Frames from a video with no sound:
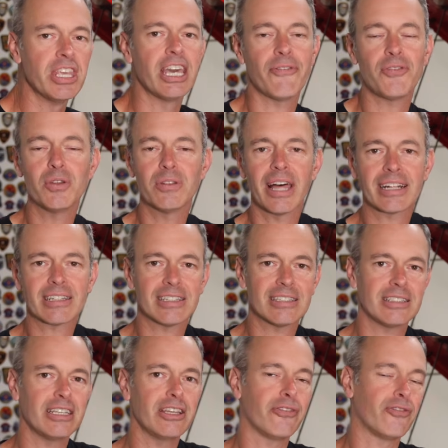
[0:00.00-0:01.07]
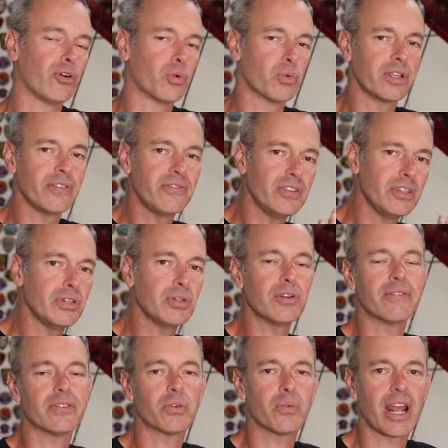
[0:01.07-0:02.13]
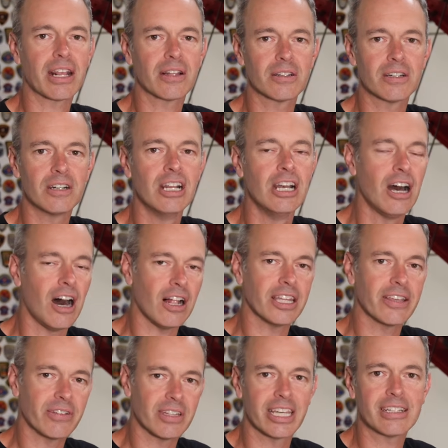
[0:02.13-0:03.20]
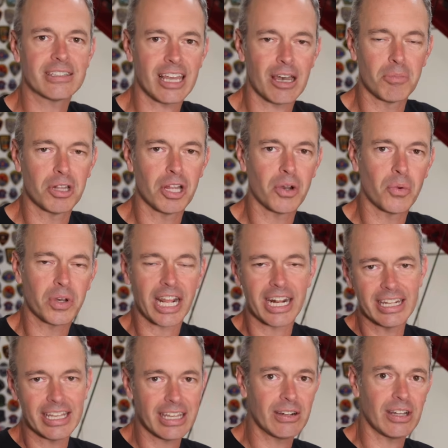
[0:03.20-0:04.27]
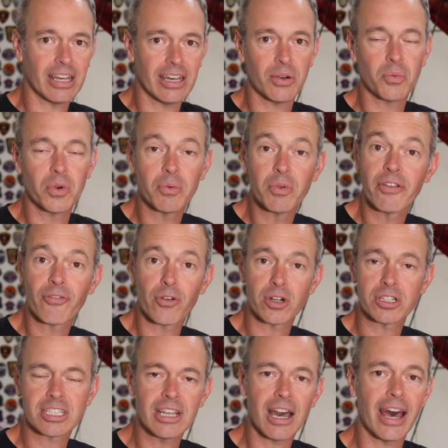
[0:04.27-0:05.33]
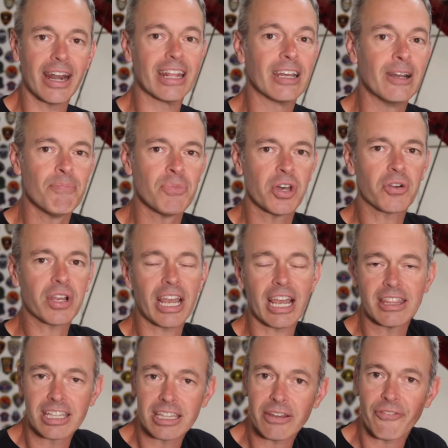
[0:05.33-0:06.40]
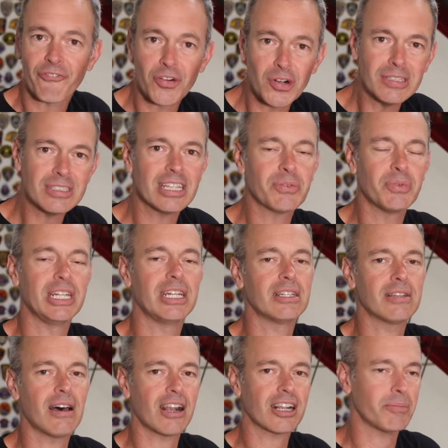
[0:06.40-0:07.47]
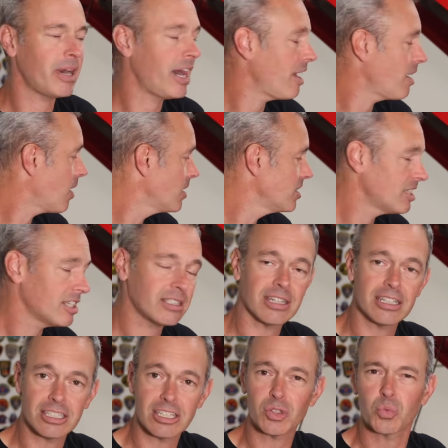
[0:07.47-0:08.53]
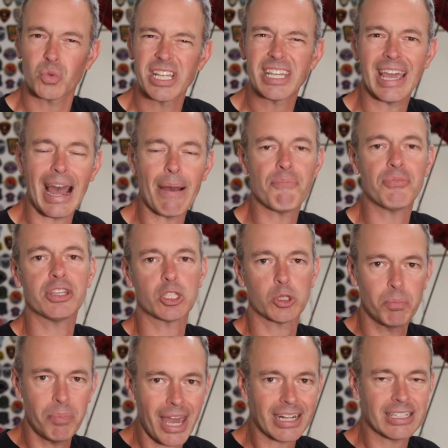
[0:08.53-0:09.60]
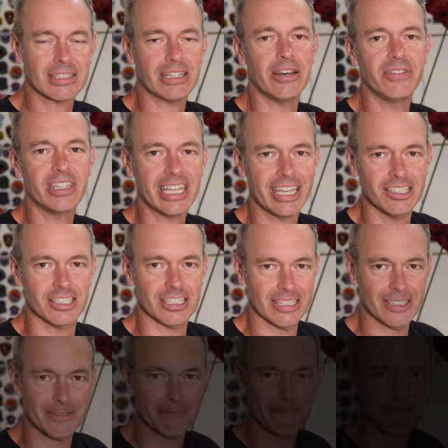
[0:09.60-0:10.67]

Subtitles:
If you'd like to see a full review of the Wrangler, I'll leave a link down below what I did when we first got it. Okay, I think the first thing we need to talk about are let's just recap the specs of the engine.